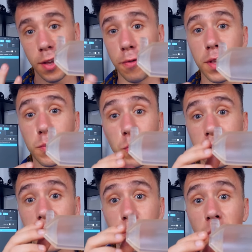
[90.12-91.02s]
If this
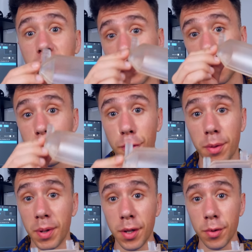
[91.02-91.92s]
works as well as it did for
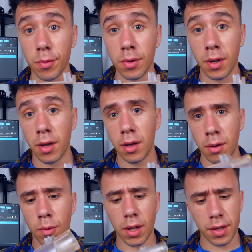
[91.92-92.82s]
the balloon,
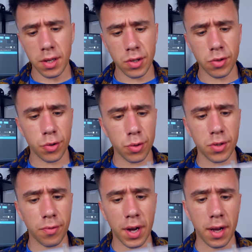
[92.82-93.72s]
well, the engine
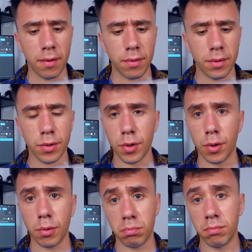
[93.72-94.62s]
should survive,
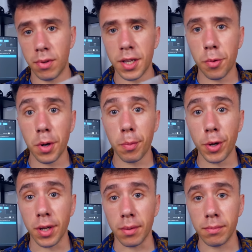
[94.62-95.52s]
so let's 3D
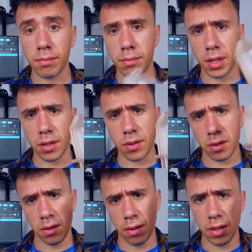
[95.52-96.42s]
print it,
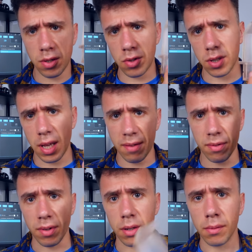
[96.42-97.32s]
because this is just
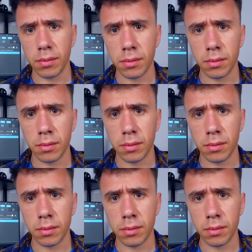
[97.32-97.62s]
half of it.